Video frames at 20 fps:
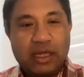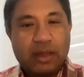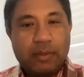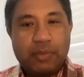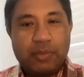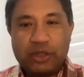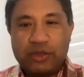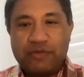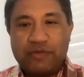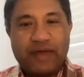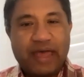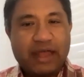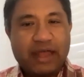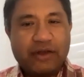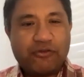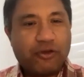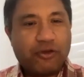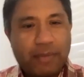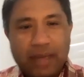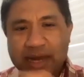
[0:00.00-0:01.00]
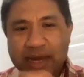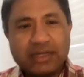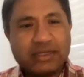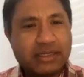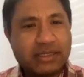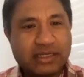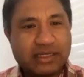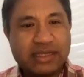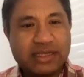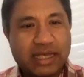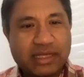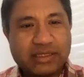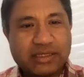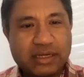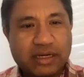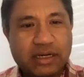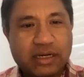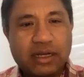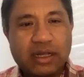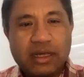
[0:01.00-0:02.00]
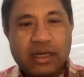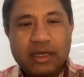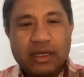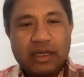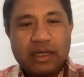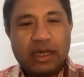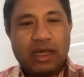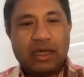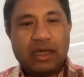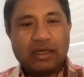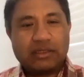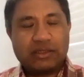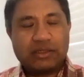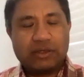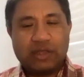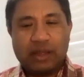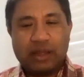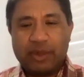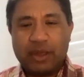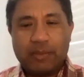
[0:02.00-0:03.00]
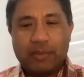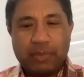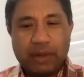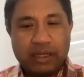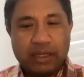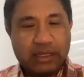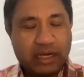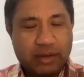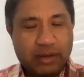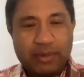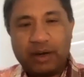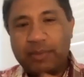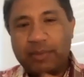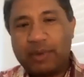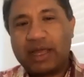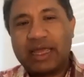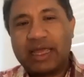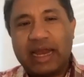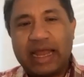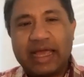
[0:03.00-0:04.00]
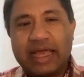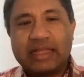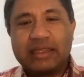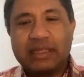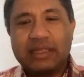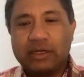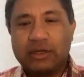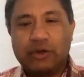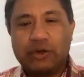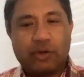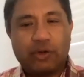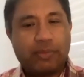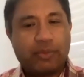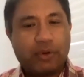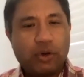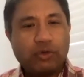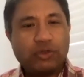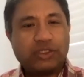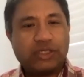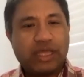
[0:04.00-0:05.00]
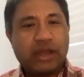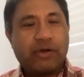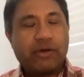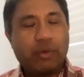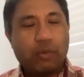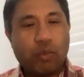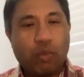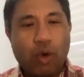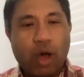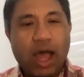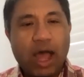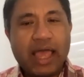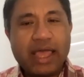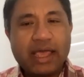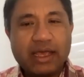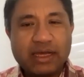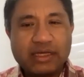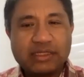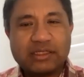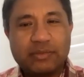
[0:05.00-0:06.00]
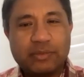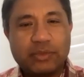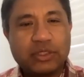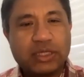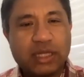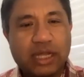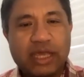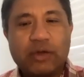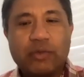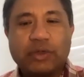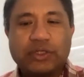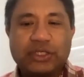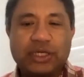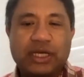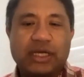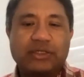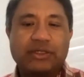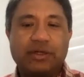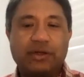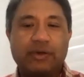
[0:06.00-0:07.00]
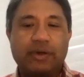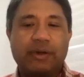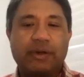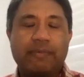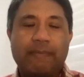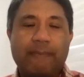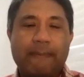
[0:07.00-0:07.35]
mm-hmm. but you've had tremendous success, and uh, so tell me a little bit about Connect and your approach there, and why customers like what you guys are doing.